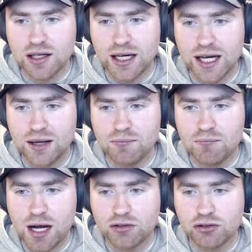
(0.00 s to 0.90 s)

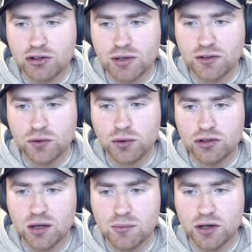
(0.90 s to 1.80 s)
Marshall to rest forward
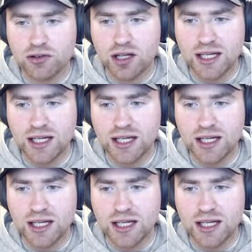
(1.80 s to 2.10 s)
tonight, most likely.